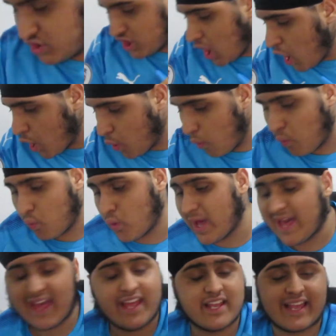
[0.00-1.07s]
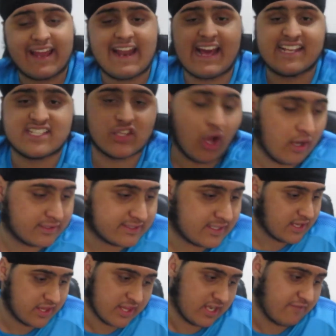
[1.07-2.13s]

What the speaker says: So, where can I start? The